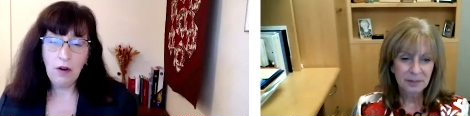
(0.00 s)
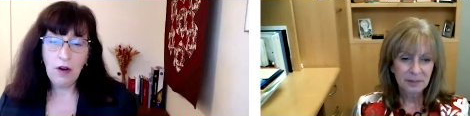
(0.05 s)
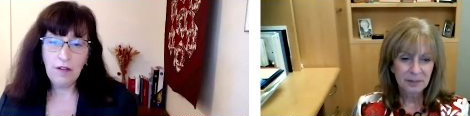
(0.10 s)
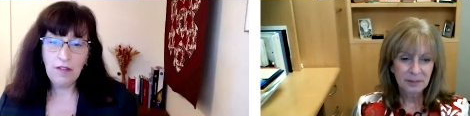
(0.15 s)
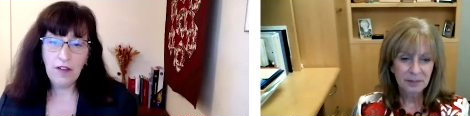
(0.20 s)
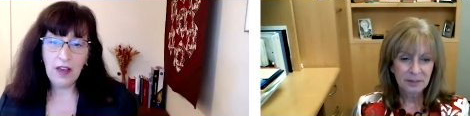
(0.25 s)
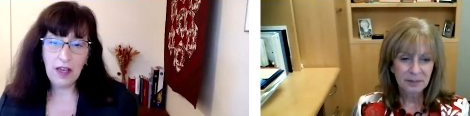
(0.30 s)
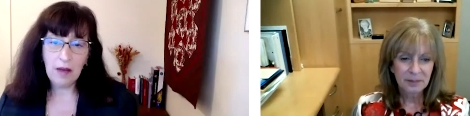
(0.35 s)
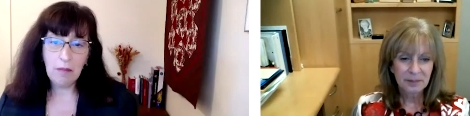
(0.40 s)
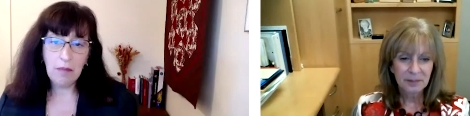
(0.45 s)

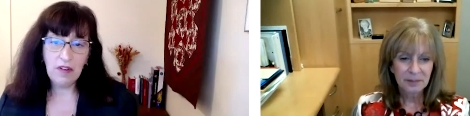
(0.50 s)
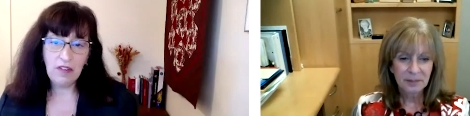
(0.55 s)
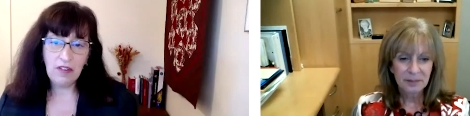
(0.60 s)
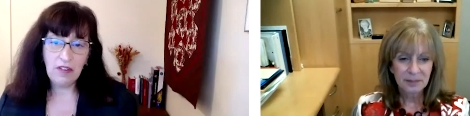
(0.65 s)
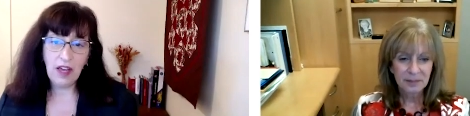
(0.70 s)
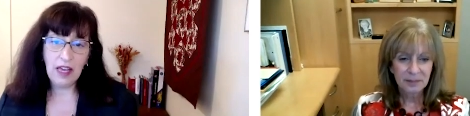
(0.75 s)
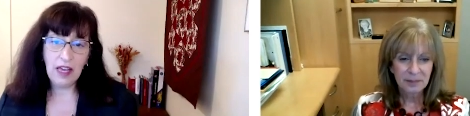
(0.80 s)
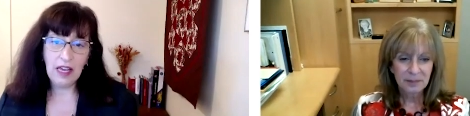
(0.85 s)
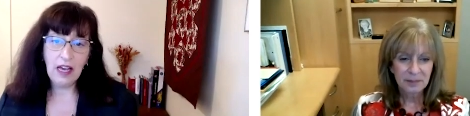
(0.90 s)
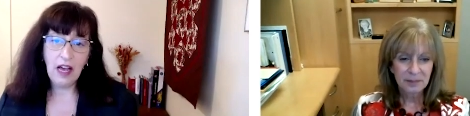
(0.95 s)
Speaker 1: off-campus
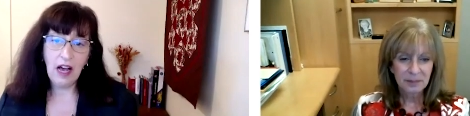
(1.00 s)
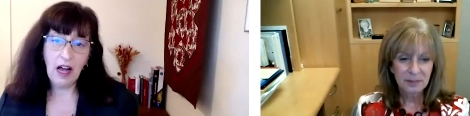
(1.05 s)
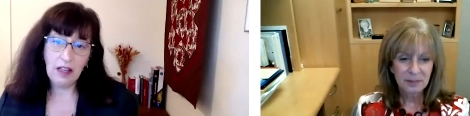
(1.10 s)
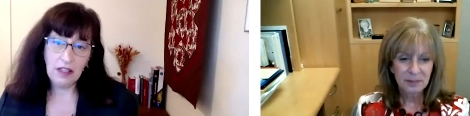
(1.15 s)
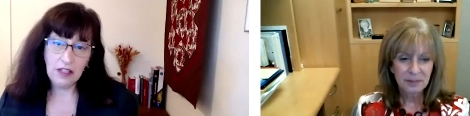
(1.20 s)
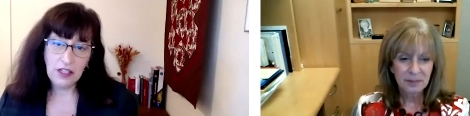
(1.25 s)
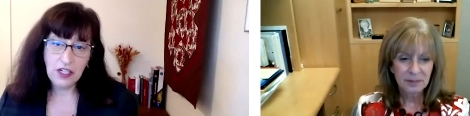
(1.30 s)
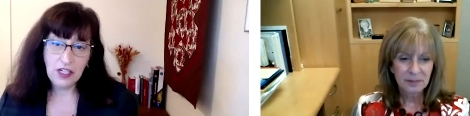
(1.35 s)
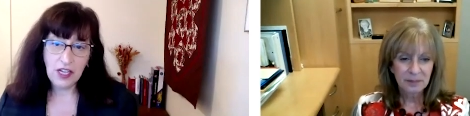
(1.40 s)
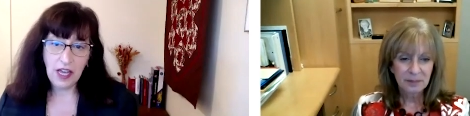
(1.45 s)
site in
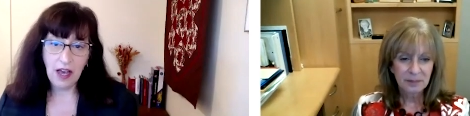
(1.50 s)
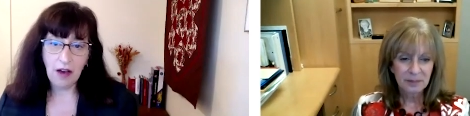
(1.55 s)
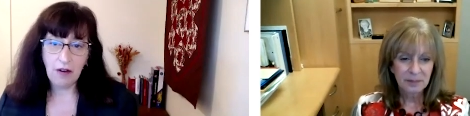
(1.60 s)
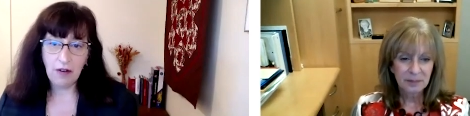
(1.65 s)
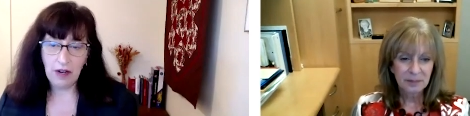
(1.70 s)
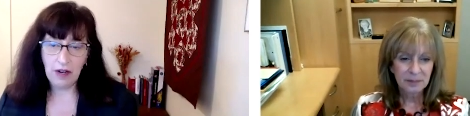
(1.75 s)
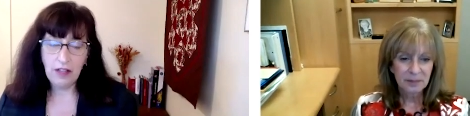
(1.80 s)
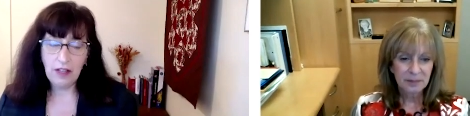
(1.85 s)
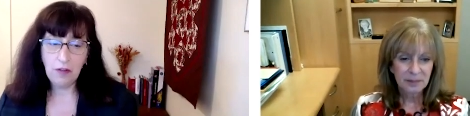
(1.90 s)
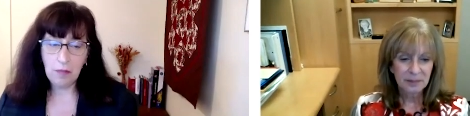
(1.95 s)

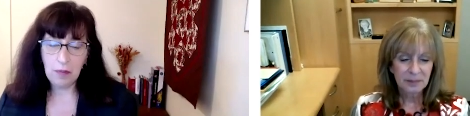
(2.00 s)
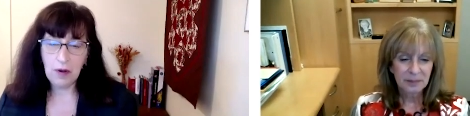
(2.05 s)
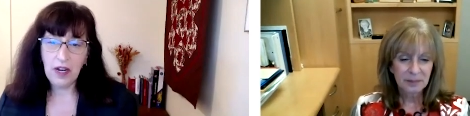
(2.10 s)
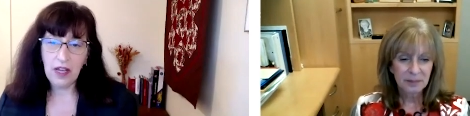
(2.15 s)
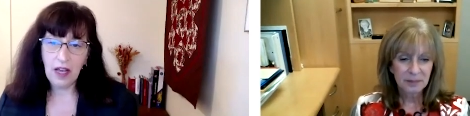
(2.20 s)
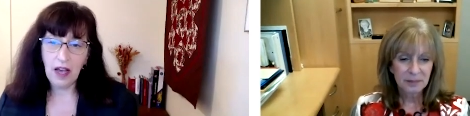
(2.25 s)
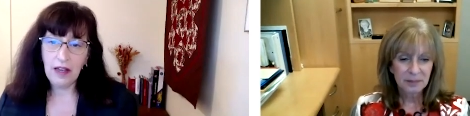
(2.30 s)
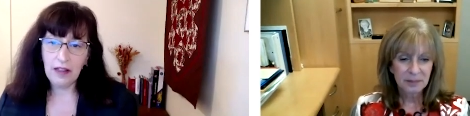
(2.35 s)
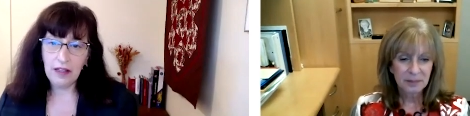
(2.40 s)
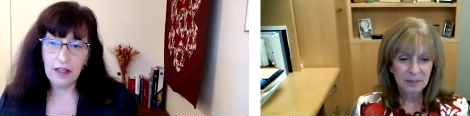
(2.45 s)
Collegetown, and it's
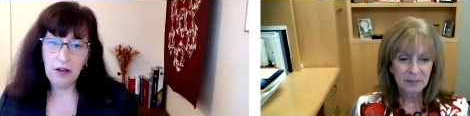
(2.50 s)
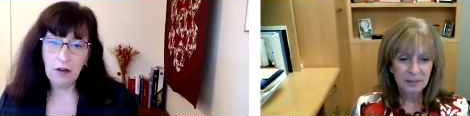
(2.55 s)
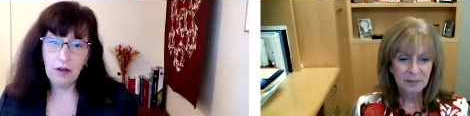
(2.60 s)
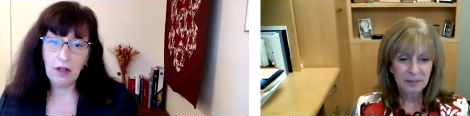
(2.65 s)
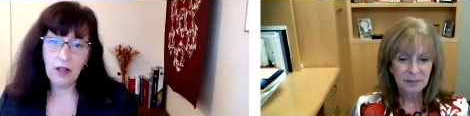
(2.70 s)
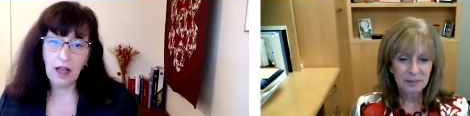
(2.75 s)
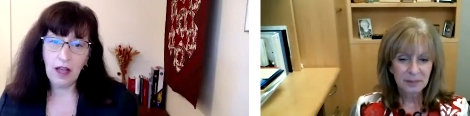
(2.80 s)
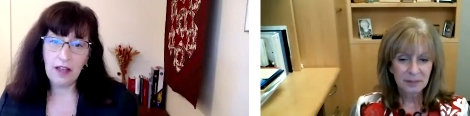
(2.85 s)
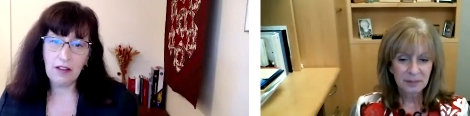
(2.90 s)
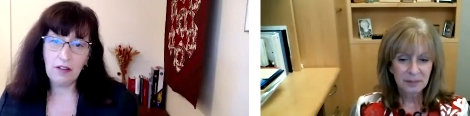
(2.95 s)
pretty highly
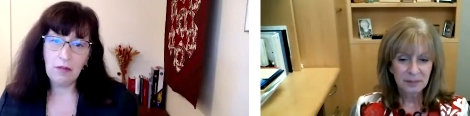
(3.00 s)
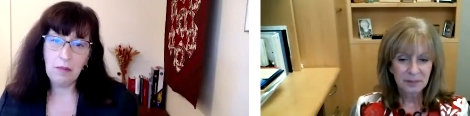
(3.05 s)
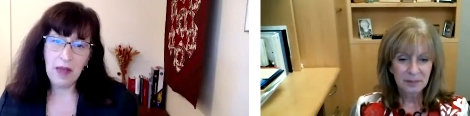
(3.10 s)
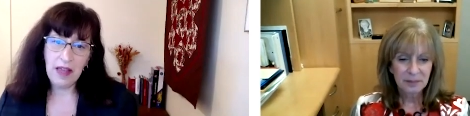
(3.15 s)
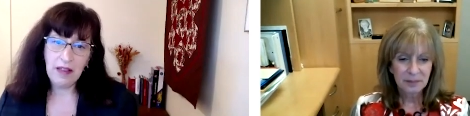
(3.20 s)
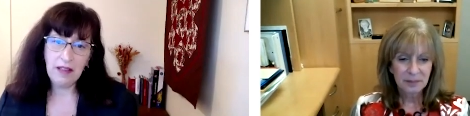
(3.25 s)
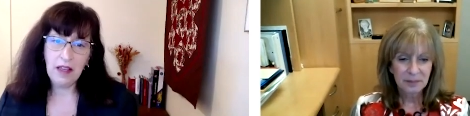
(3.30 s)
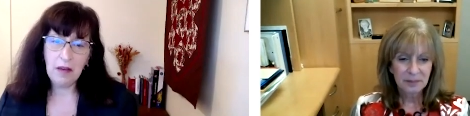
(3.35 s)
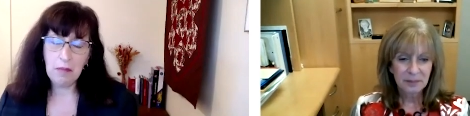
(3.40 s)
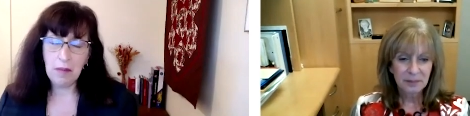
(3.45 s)
utilized,
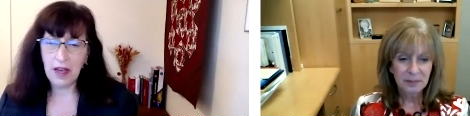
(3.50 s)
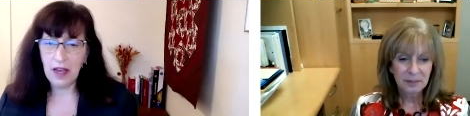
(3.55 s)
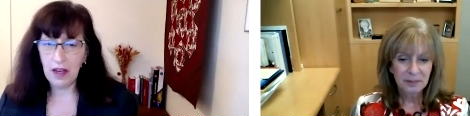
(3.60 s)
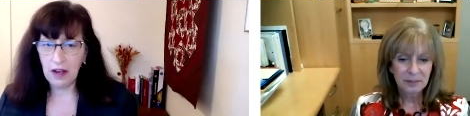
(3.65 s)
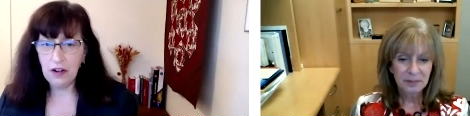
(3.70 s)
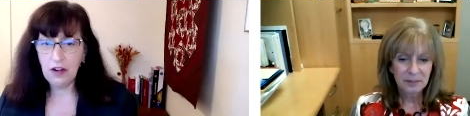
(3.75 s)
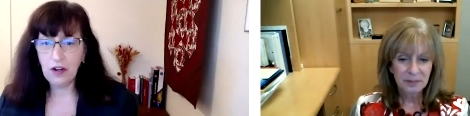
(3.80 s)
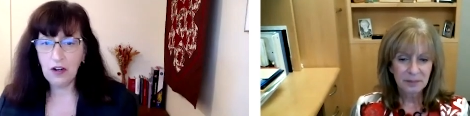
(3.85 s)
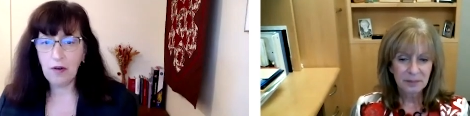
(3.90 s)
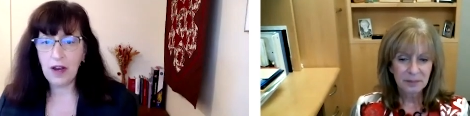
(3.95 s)
mainly by
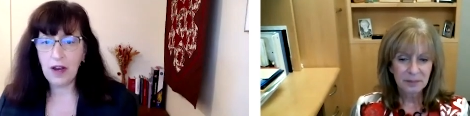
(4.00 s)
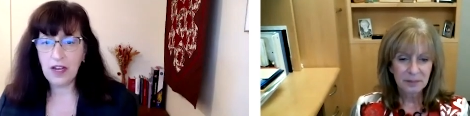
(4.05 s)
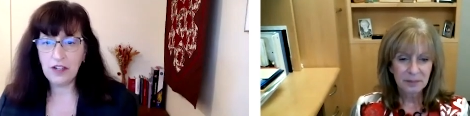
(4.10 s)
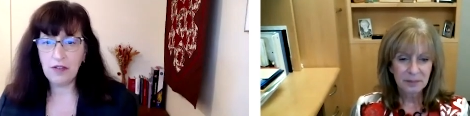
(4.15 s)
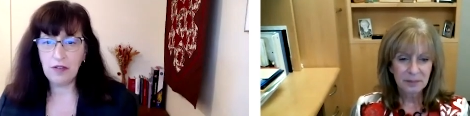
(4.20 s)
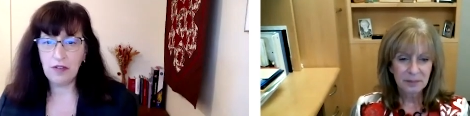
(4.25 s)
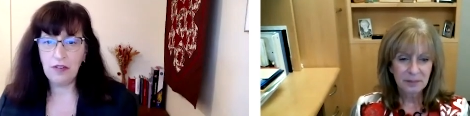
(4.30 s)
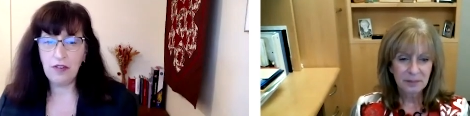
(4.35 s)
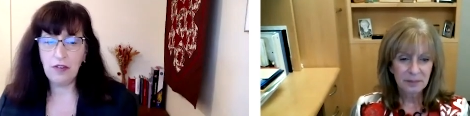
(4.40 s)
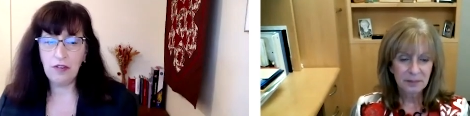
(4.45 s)

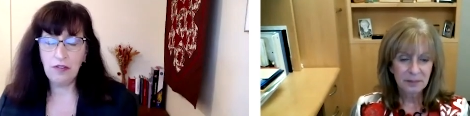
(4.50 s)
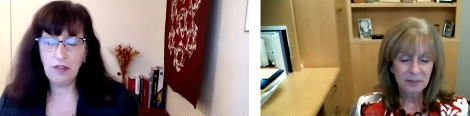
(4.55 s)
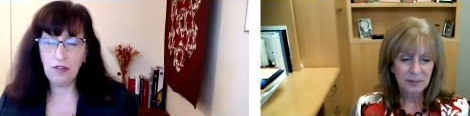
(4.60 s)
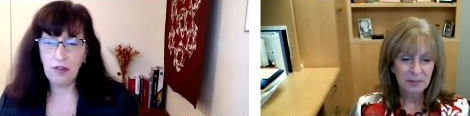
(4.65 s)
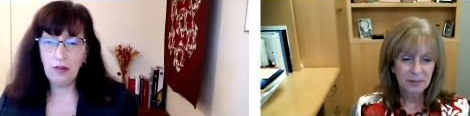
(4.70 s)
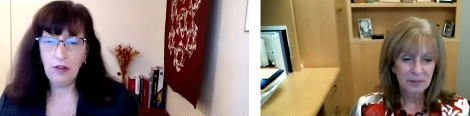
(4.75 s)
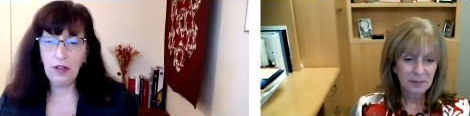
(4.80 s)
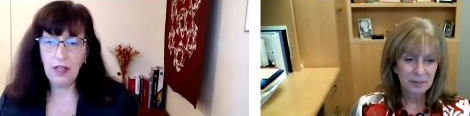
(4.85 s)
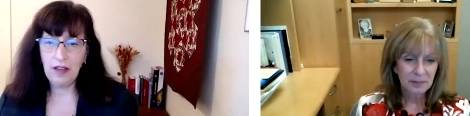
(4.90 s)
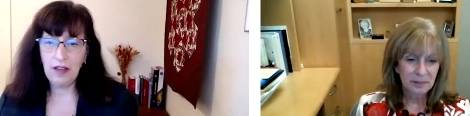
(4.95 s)
undergraduate students
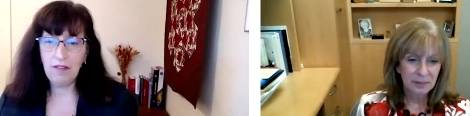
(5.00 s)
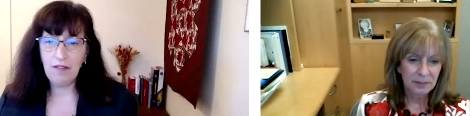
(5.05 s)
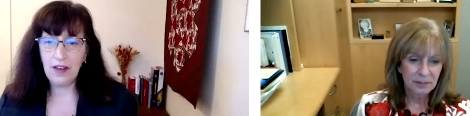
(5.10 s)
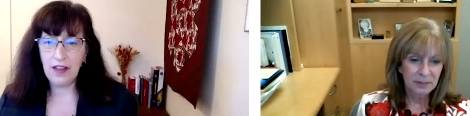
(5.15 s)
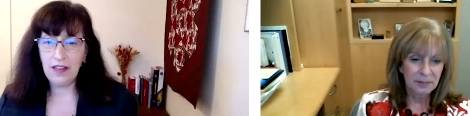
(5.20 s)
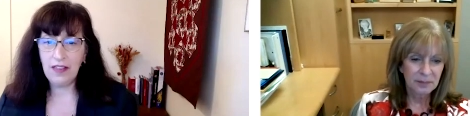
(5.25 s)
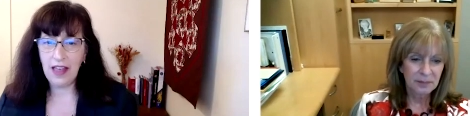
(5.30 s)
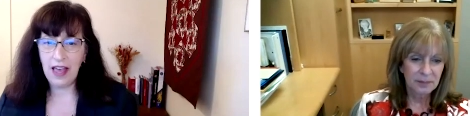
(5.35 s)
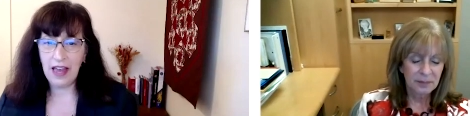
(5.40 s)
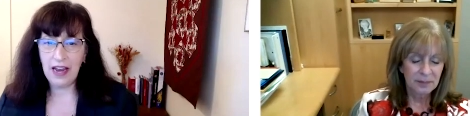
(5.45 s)
who live
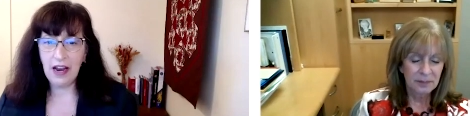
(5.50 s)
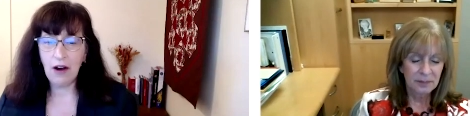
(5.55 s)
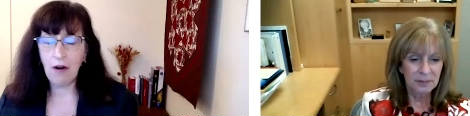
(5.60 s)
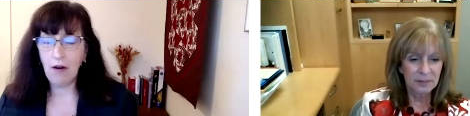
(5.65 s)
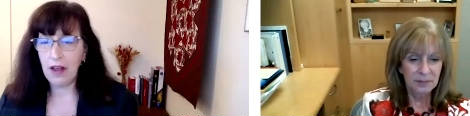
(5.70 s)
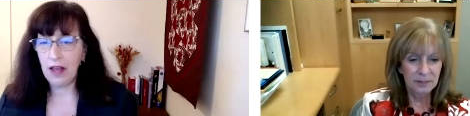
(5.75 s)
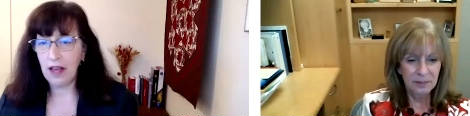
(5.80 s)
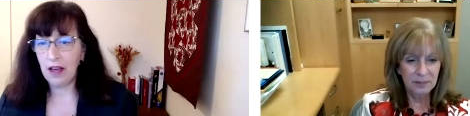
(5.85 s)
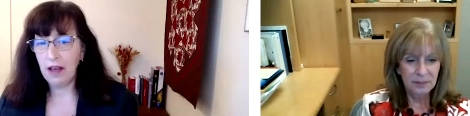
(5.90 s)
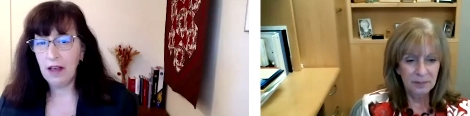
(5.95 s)
in that
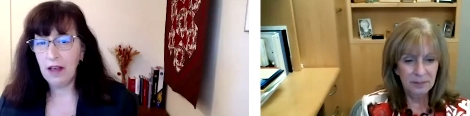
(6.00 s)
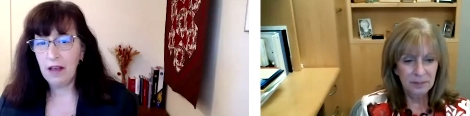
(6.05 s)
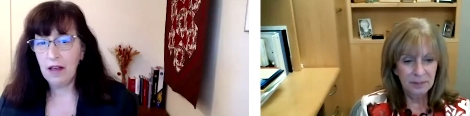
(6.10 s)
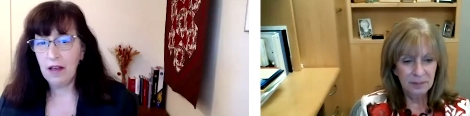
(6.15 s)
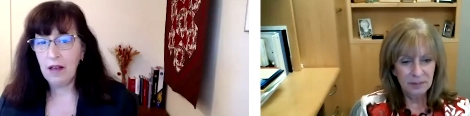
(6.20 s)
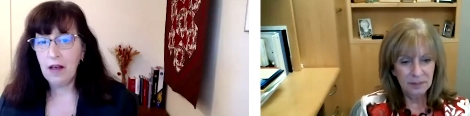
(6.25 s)
area.